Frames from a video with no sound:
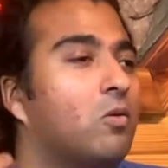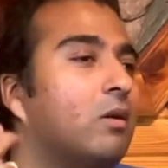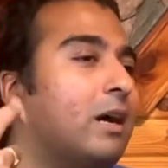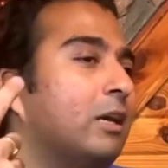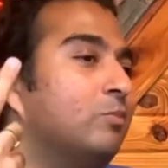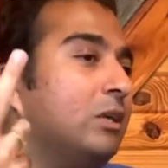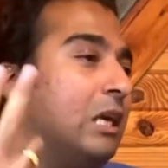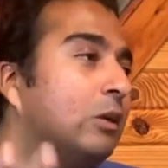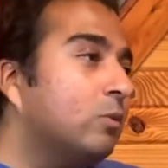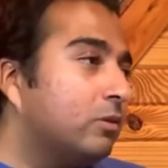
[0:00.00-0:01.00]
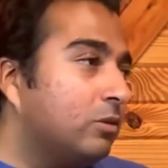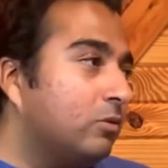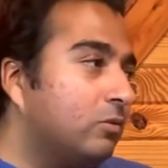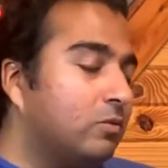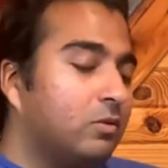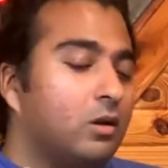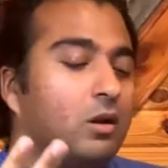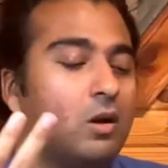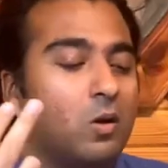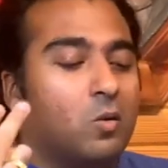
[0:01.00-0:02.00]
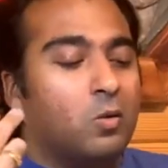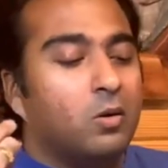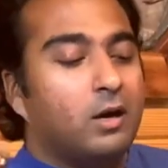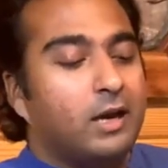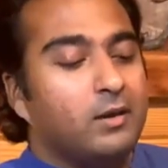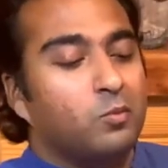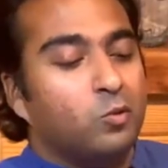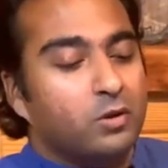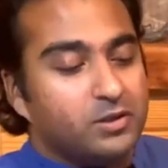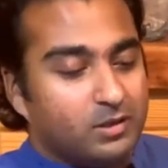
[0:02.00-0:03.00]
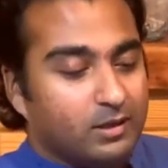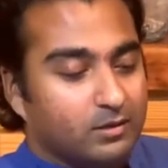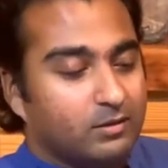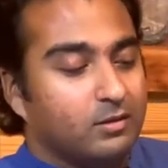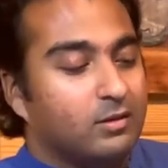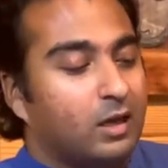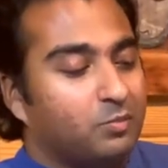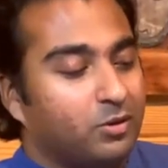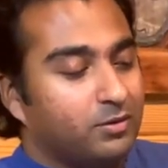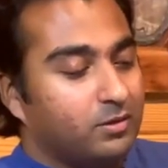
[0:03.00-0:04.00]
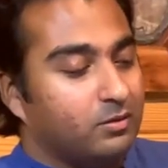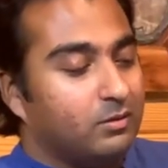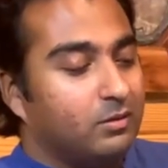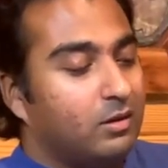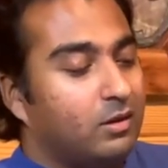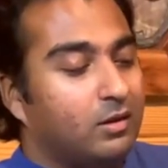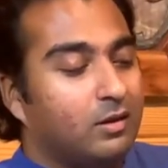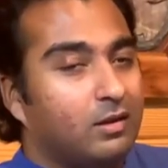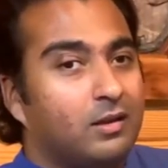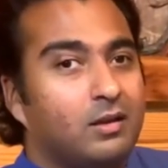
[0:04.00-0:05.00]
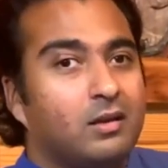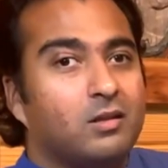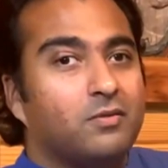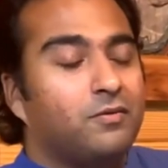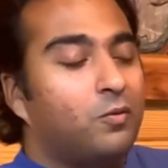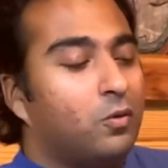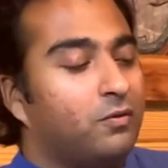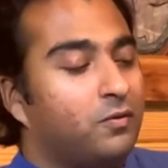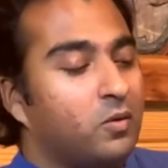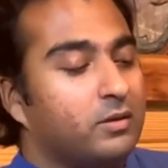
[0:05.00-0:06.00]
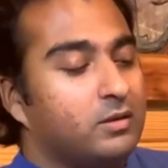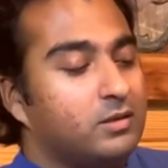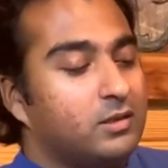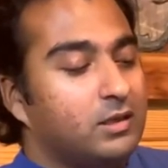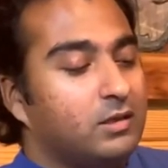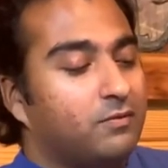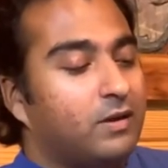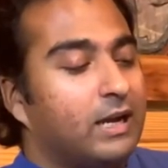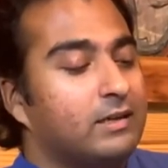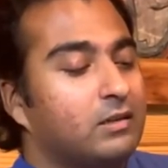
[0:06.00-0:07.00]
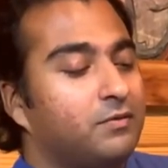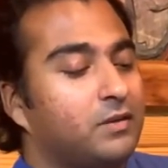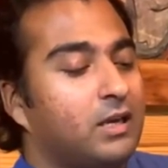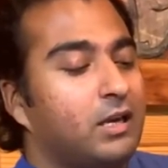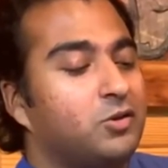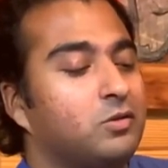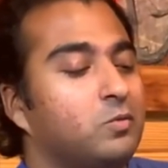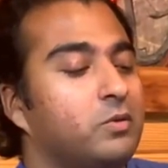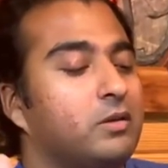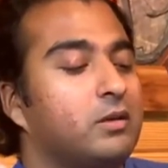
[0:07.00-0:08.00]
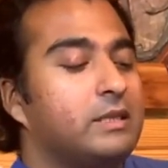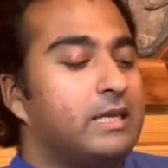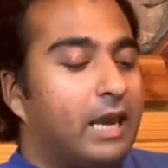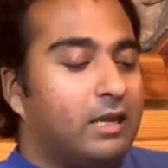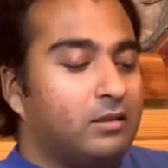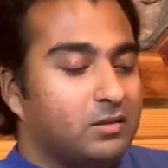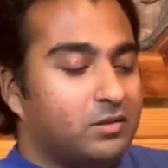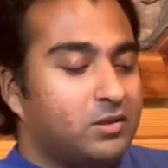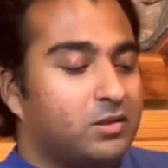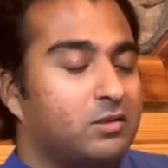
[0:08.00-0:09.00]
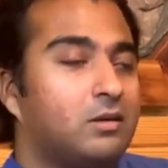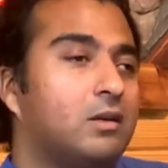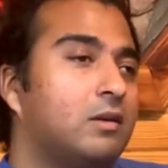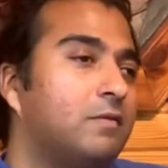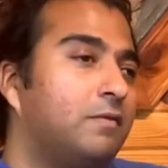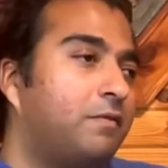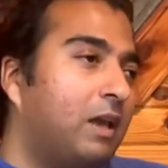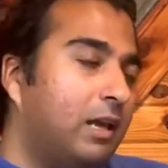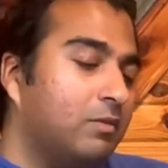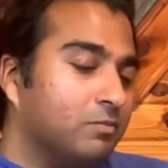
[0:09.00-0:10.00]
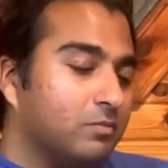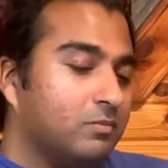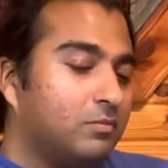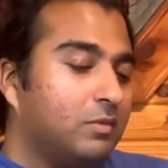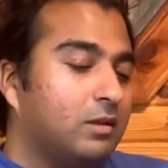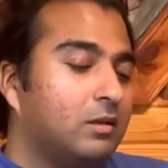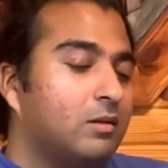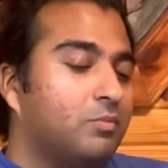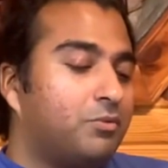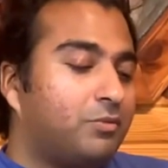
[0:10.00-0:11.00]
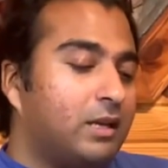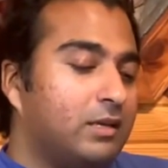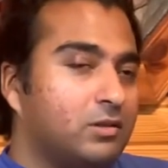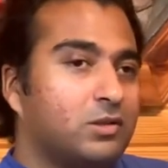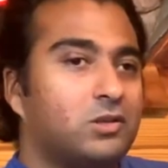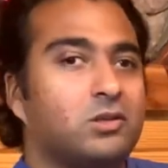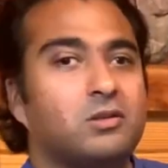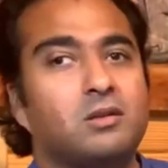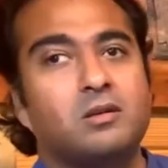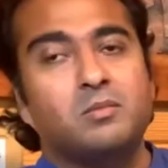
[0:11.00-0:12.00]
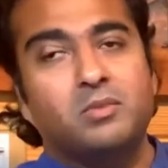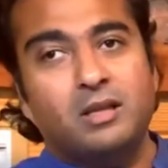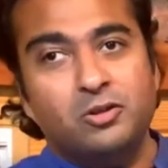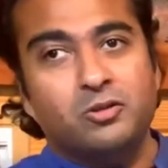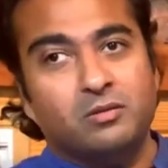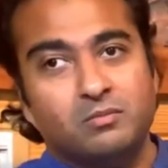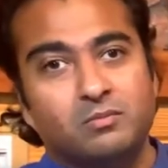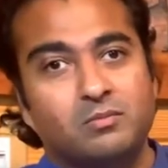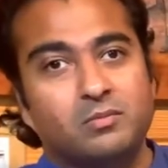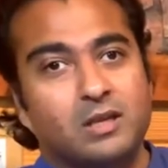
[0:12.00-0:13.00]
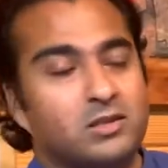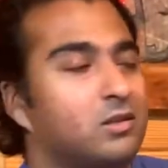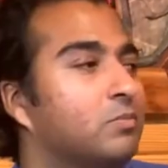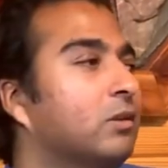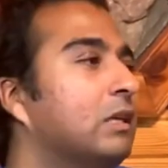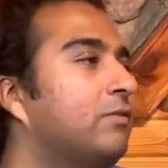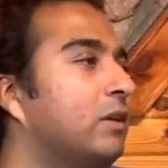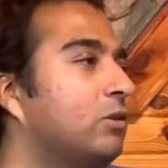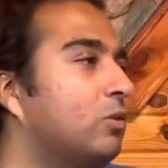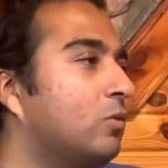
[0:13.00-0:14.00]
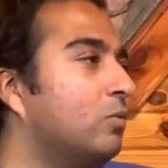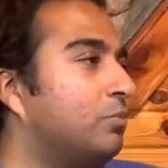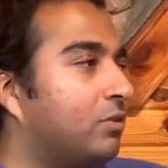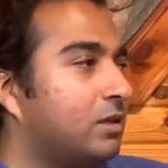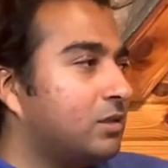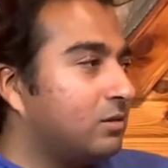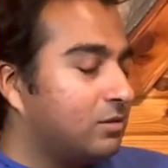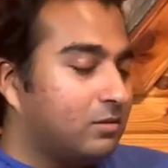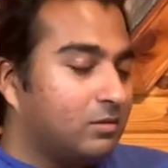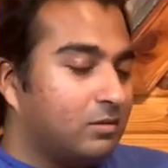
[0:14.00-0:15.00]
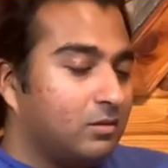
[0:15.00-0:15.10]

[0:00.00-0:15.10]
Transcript: or I am equal to, or I am worse than that person. The fourfold conceit of identification with gains, fame, praise, pleasure. That's the believing in your own press.